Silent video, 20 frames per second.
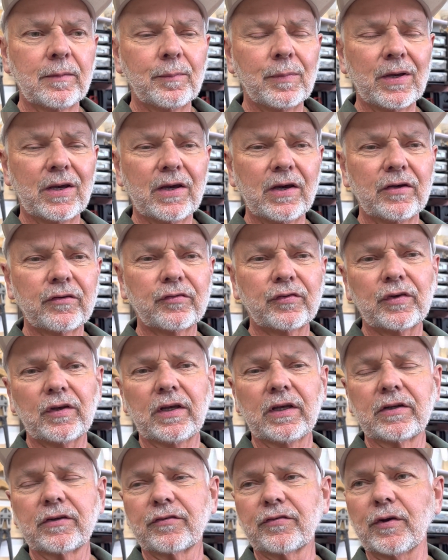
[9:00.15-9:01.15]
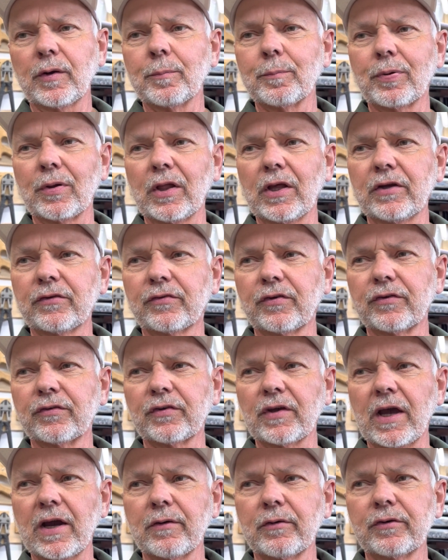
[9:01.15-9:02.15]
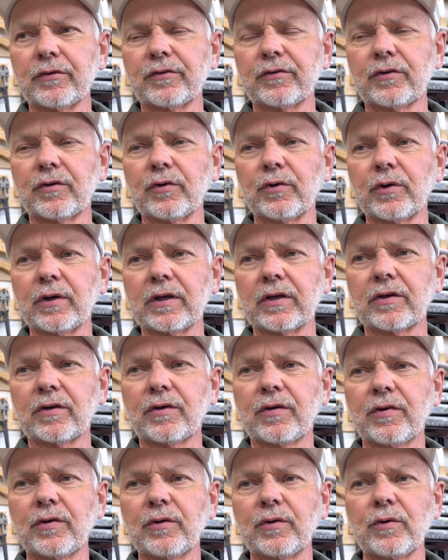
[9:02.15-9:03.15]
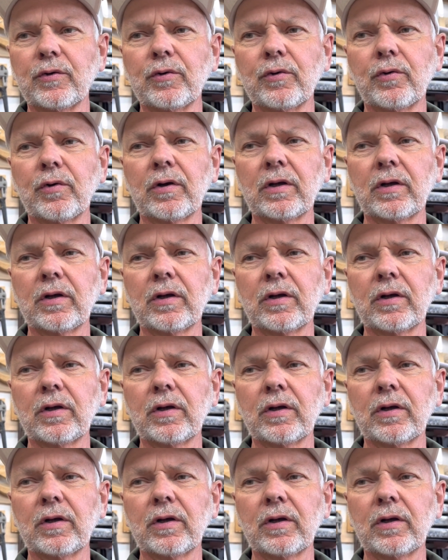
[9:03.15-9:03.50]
because in some places I was doing two